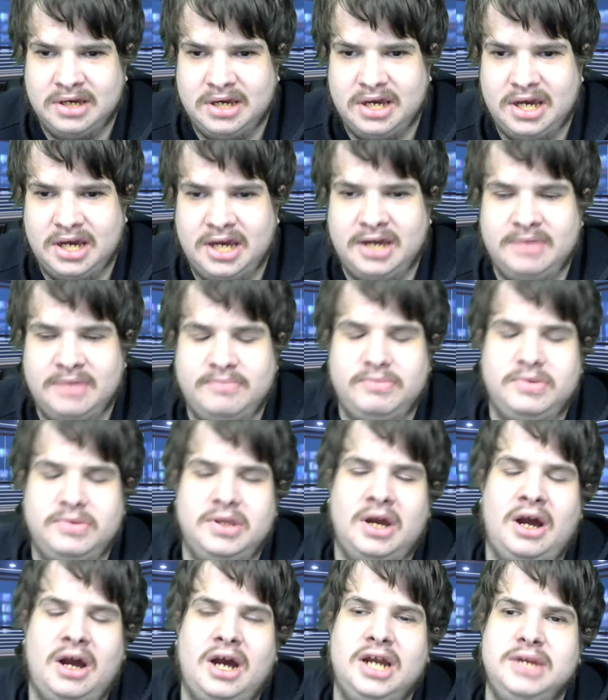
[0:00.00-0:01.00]
Um, the
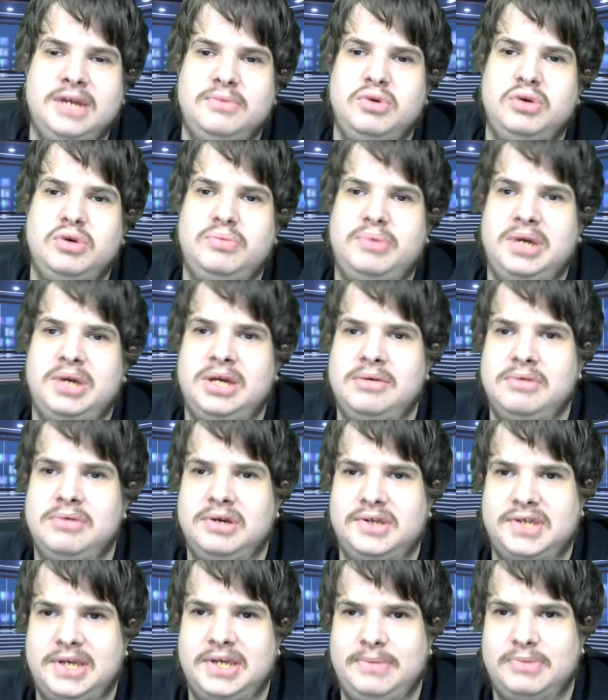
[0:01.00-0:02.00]
honeymoon
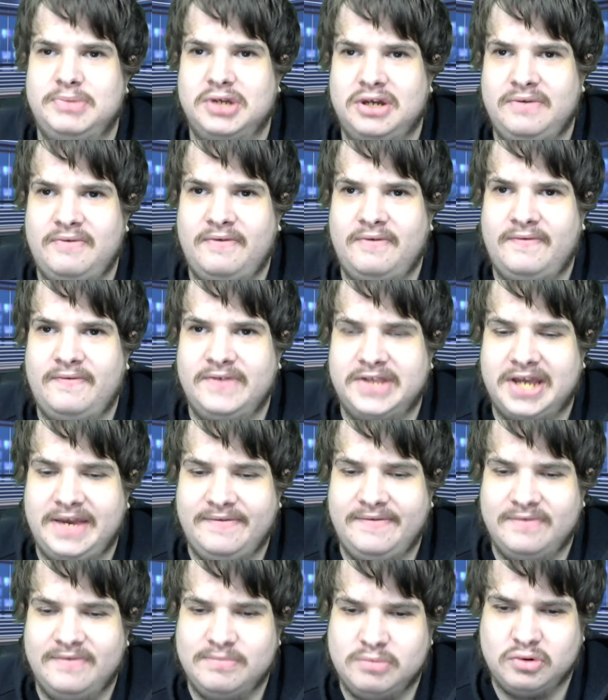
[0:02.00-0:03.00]
period seems over for
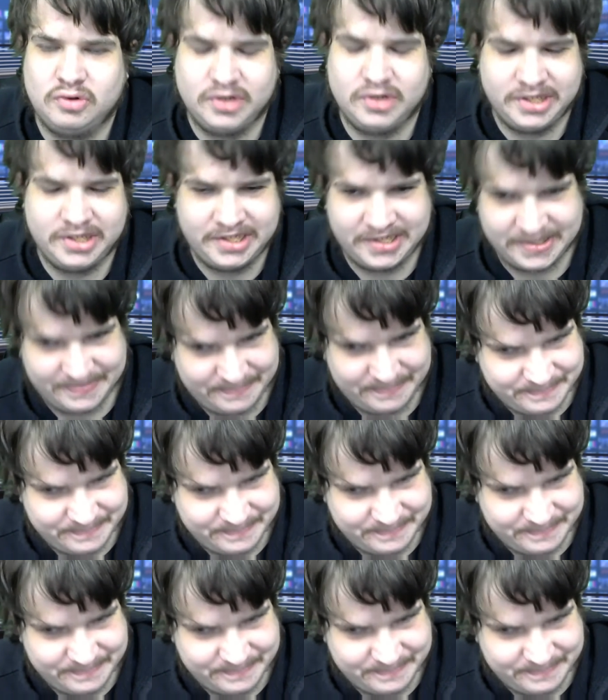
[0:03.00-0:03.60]
David Moyes.